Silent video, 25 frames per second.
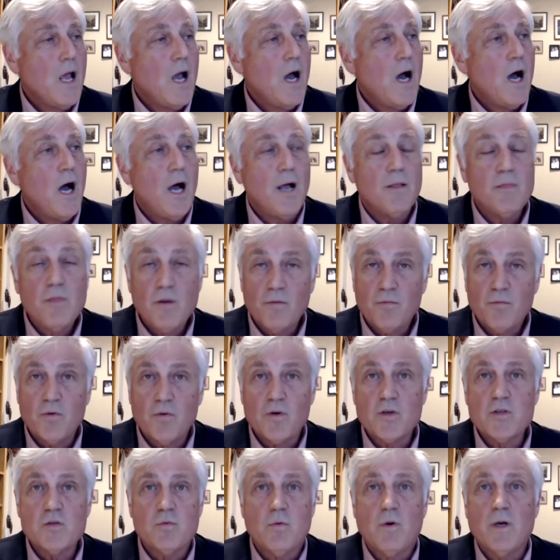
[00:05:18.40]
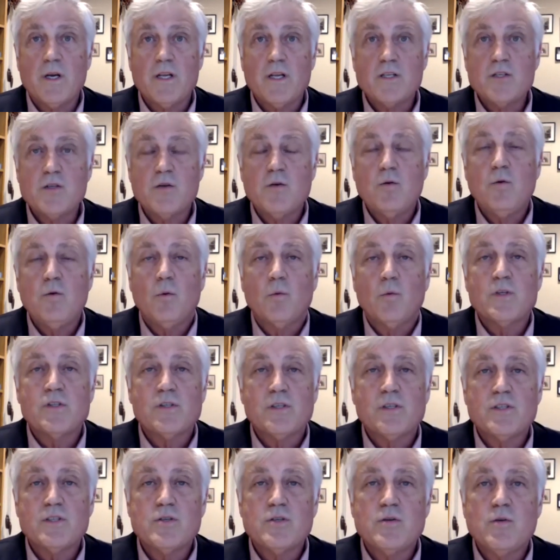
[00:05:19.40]
The first one was
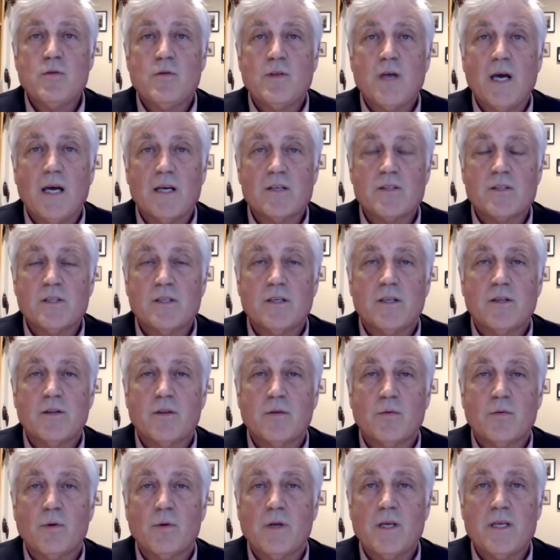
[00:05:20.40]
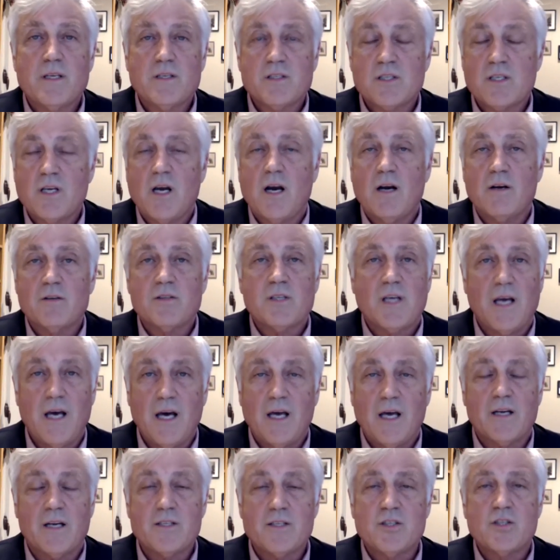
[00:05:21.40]
in 2003, SARS
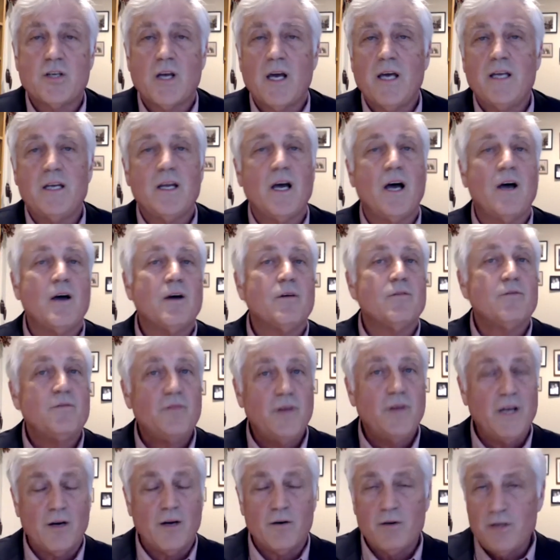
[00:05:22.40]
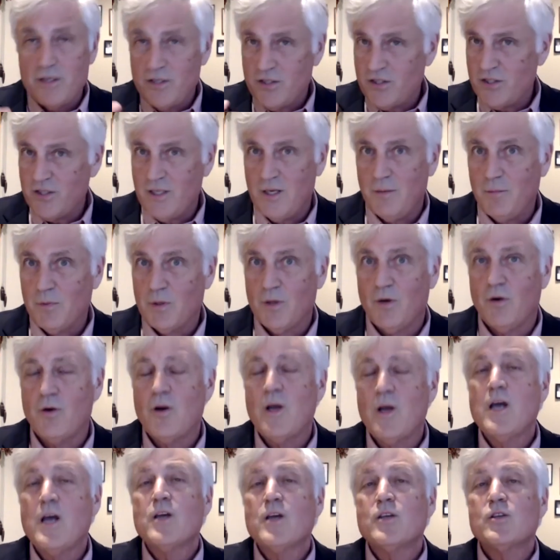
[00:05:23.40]
out of China, a very
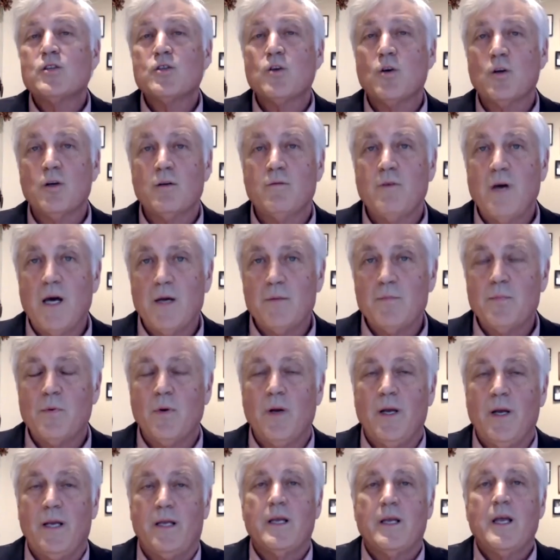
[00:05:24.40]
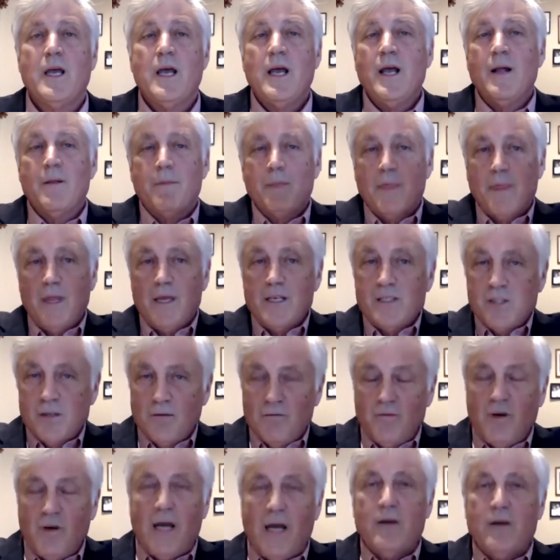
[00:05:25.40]
similar sort of outbreak. It's a
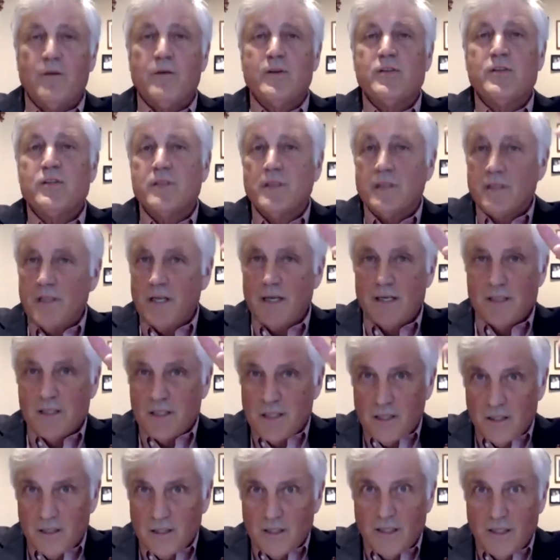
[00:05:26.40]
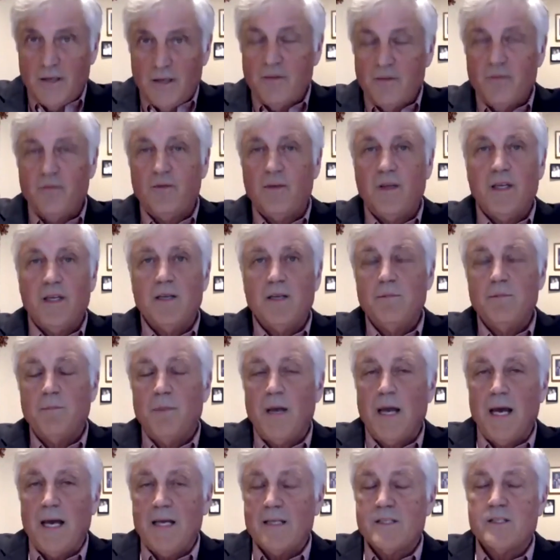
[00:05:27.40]
virus that tends to live in
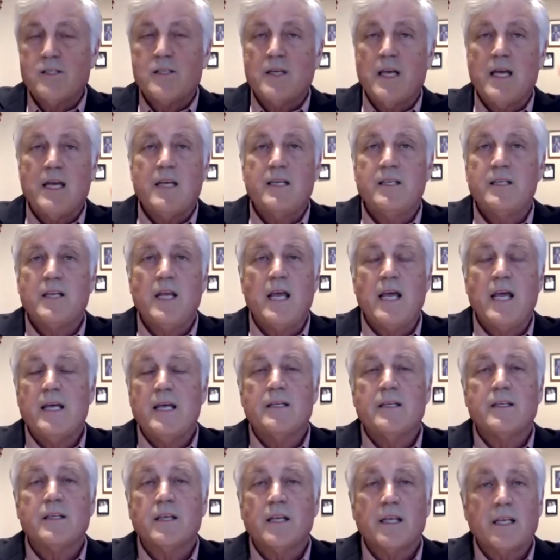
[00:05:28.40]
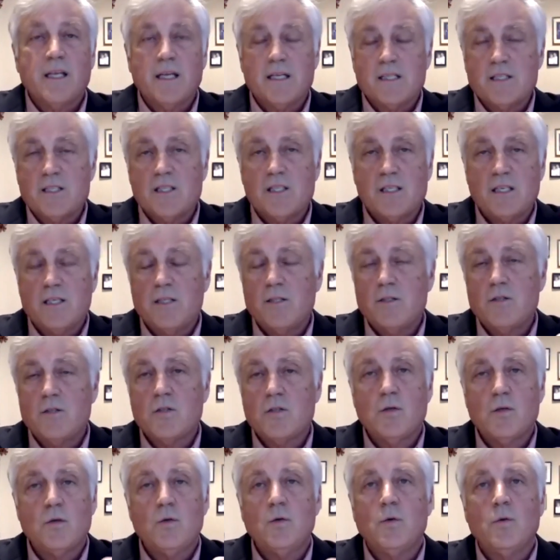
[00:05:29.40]
bats and gets
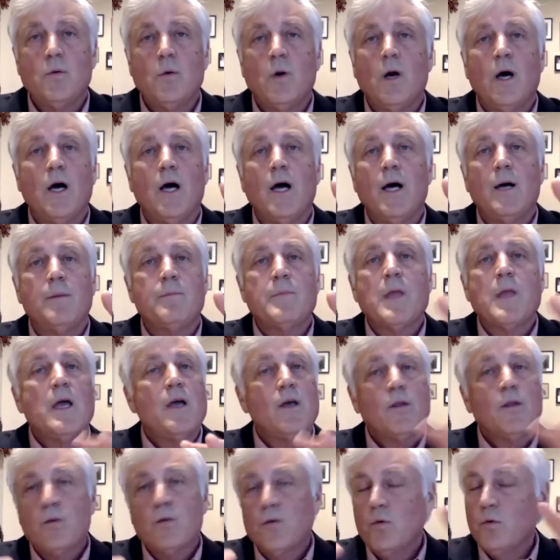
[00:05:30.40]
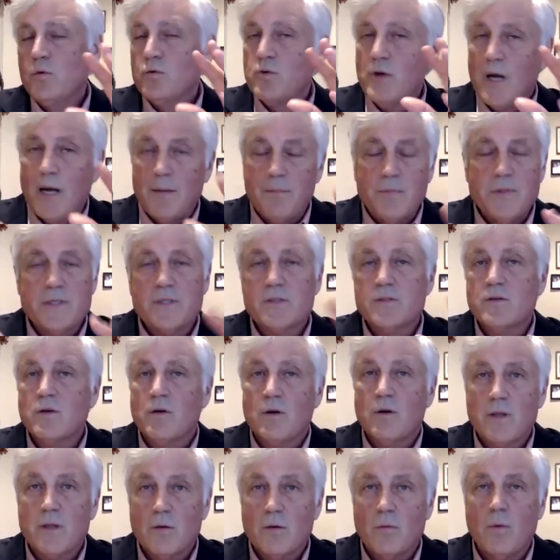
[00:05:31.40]
into, through droppings
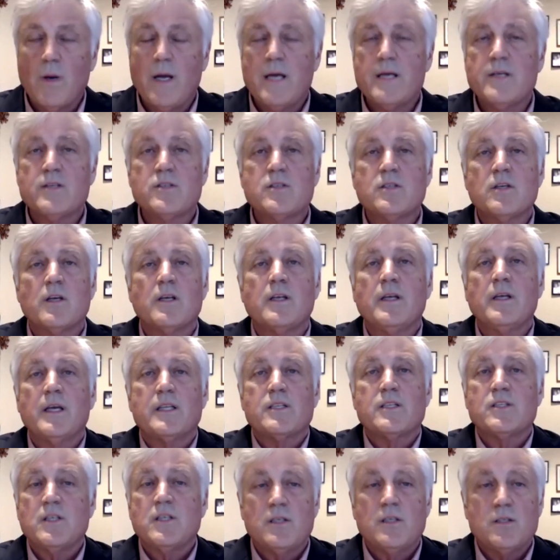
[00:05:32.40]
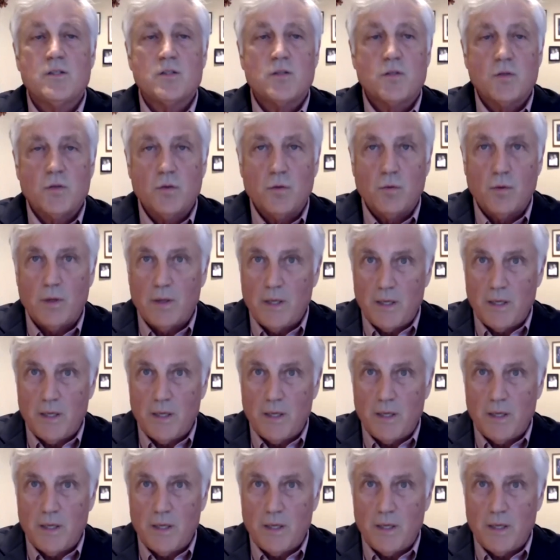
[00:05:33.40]
or other ways, gets into